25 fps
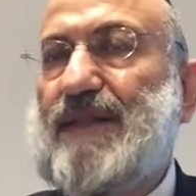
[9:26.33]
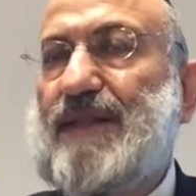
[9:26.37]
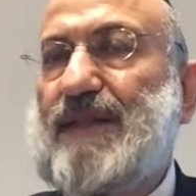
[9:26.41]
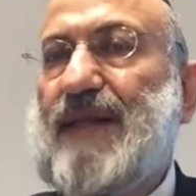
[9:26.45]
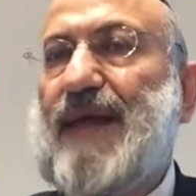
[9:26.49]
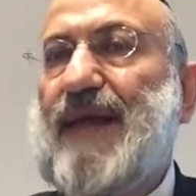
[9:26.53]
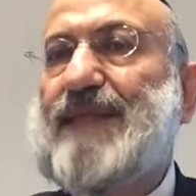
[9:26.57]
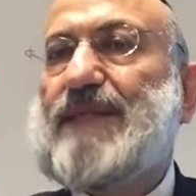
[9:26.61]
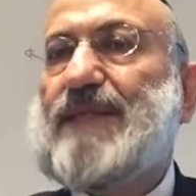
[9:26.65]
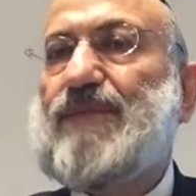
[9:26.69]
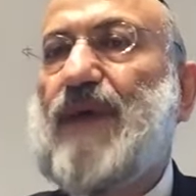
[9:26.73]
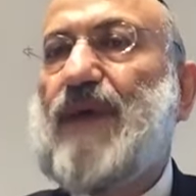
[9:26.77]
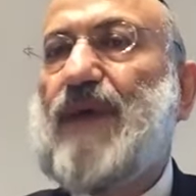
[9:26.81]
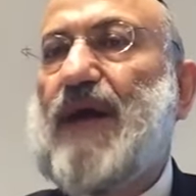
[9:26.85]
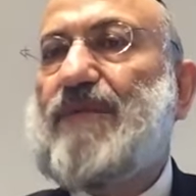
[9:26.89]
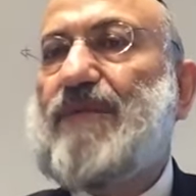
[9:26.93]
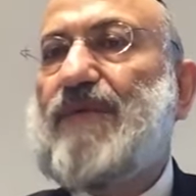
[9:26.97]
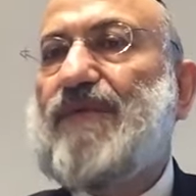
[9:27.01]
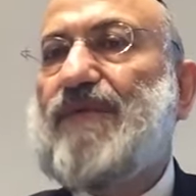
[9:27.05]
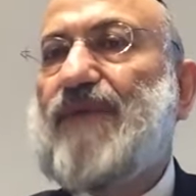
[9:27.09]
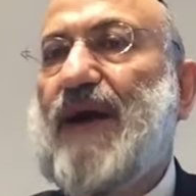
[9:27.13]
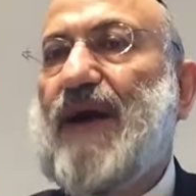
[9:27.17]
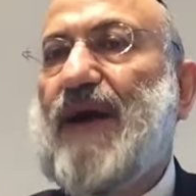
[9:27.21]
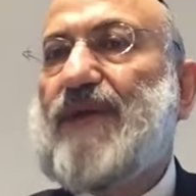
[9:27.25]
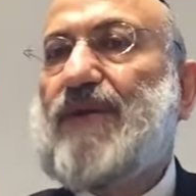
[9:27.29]
That's why
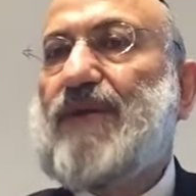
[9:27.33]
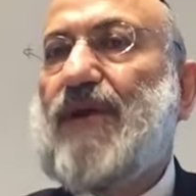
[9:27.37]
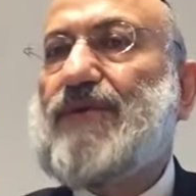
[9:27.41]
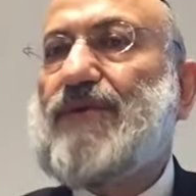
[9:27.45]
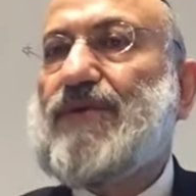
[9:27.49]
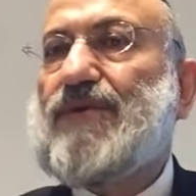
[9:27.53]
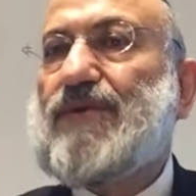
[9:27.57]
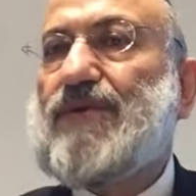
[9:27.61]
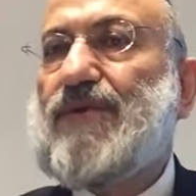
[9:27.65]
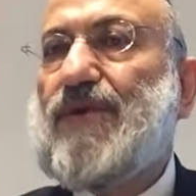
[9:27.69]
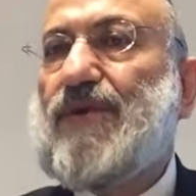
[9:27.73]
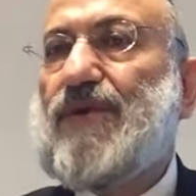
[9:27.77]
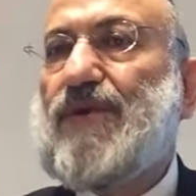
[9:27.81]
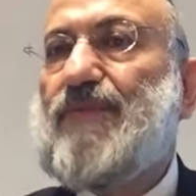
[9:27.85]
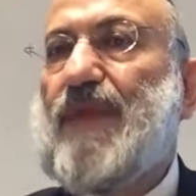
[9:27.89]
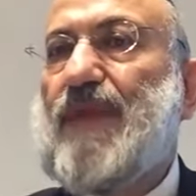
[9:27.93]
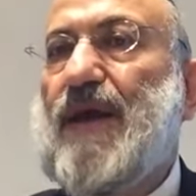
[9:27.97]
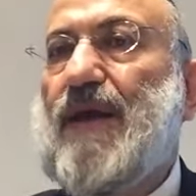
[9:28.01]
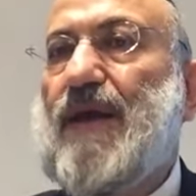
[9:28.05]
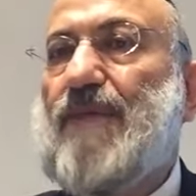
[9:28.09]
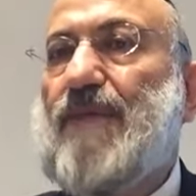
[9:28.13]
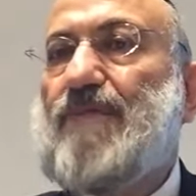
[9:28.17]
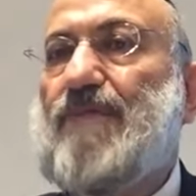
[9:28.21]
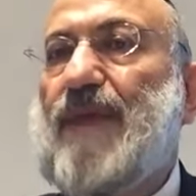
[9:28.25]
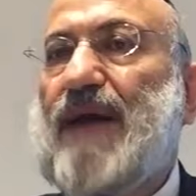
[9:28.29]
we find also
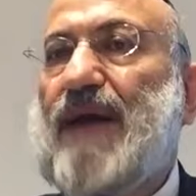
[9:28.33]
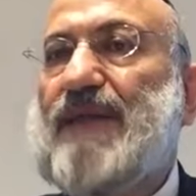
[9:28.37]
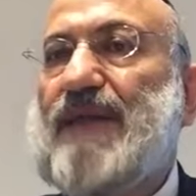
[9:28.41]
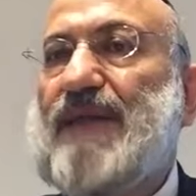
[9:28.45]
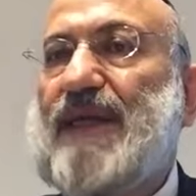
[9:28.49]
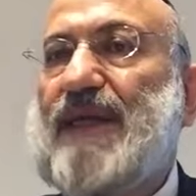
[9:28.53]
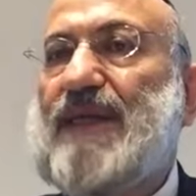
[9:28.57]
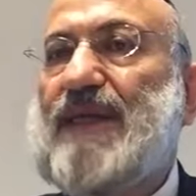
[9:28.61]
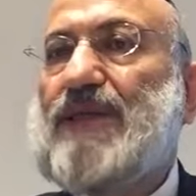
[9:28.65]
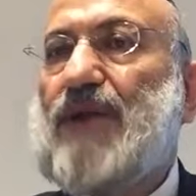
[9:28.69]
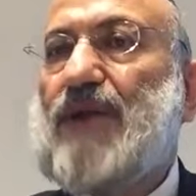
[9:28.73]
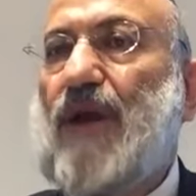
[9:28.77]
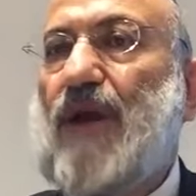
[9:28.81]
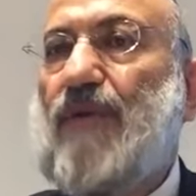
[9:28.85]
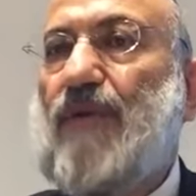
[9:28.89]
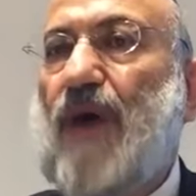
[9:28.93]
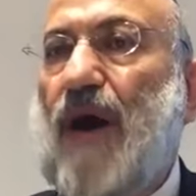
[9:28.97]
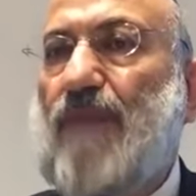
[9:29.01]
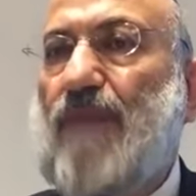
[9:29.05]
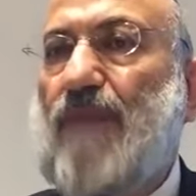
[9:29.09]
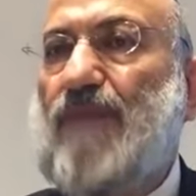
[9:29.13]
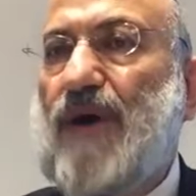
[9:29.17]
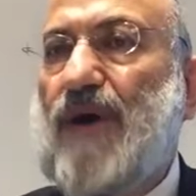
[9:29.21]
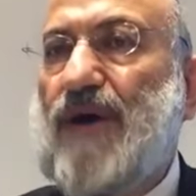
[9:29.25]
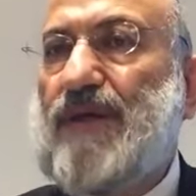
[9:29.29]
by the Gezerah of
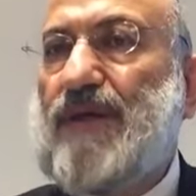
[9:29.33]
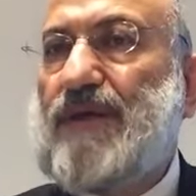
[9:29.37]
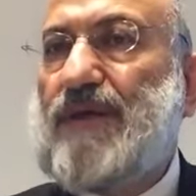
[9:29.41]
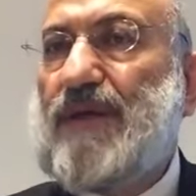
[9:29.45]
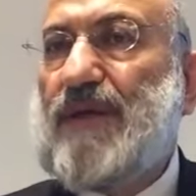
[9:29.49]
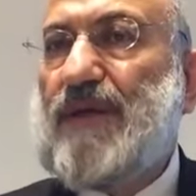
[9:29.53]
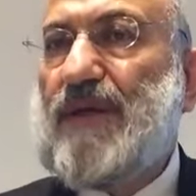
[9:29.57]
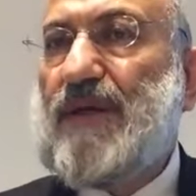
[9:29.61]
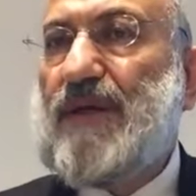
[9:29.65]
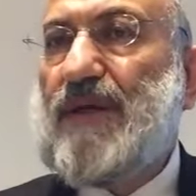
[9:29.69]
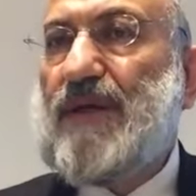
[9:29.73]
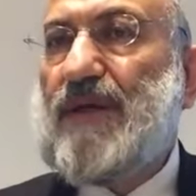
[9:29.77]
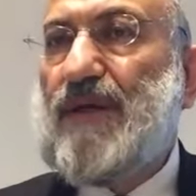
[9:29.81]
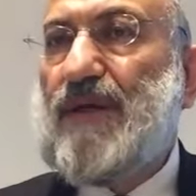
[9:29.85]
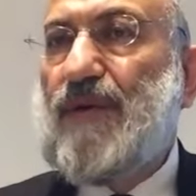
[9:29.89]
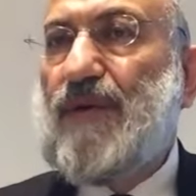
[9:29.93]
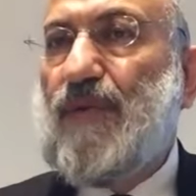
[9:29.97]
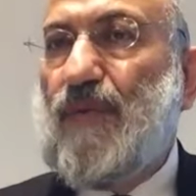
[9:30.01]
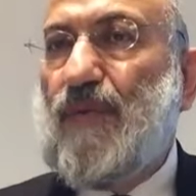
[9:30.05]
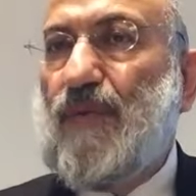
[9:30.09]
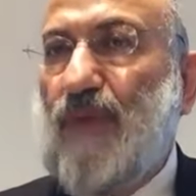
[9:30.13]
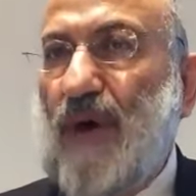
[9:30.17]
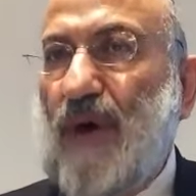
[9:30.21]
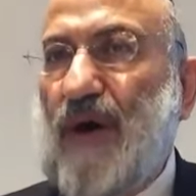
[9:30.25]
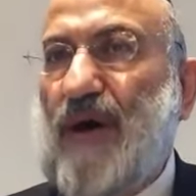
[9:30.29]
Haman
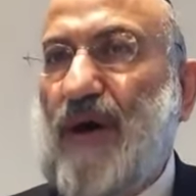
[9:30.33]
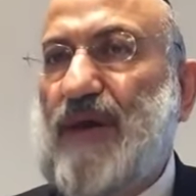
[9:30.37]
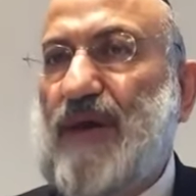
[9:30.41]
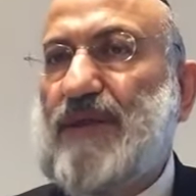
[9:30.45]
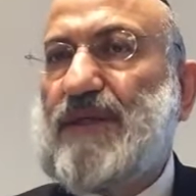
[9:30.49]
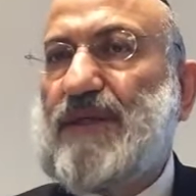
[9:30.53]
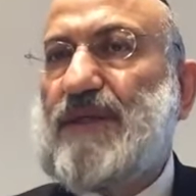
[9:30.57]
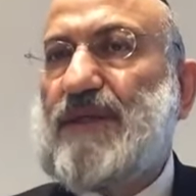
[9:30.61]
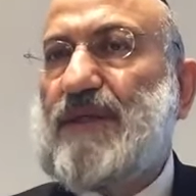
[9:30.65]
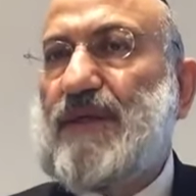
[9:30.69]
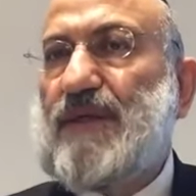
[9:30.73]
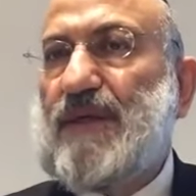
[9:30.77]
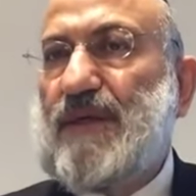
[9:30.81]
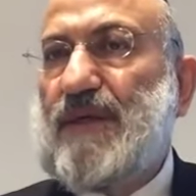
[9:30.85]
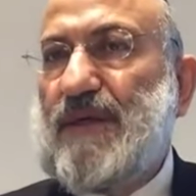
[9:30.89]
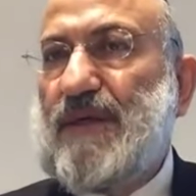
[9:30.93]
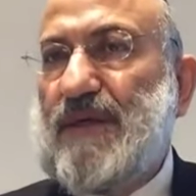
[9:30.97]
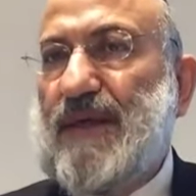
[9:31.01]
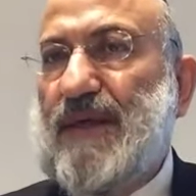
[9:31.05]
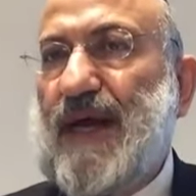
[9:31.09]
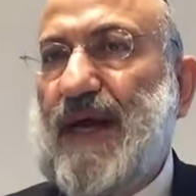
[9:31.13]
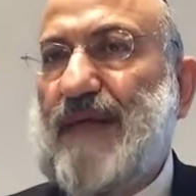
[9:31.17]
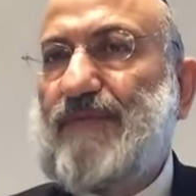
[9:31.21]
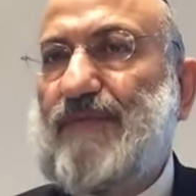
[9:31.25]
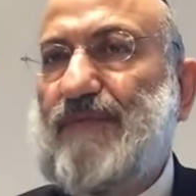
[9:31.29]
was
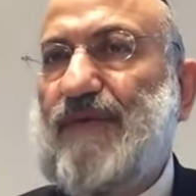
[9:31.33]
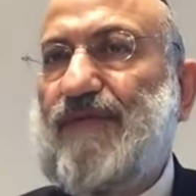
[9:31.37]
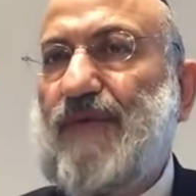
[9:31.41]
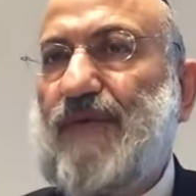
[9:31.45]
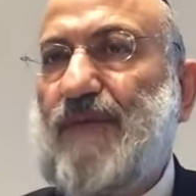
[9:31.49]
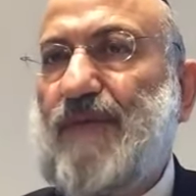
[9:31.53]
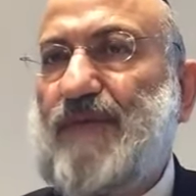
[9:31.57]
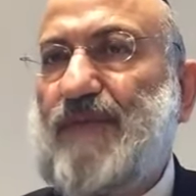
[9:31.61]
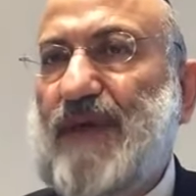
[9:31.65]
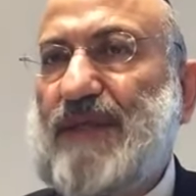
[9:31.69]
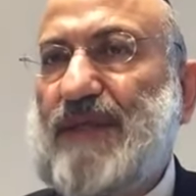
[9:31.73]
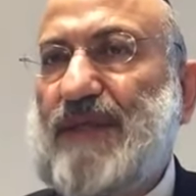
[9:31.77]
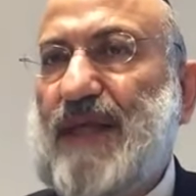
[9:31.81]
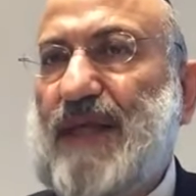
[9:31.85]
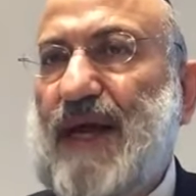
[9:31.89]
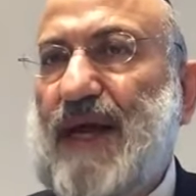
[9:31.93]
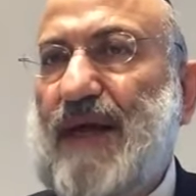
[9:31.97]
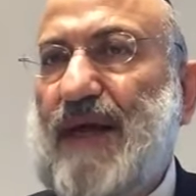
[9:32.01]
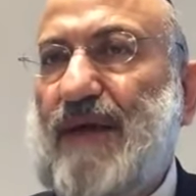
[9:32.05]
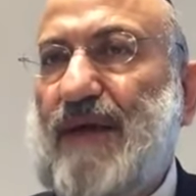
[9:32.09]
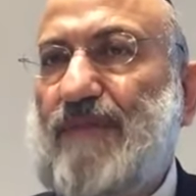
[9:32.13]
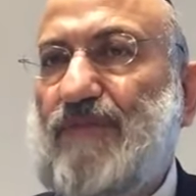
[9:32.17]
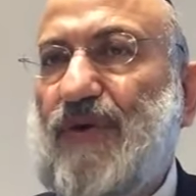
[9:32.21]
right before Pesach.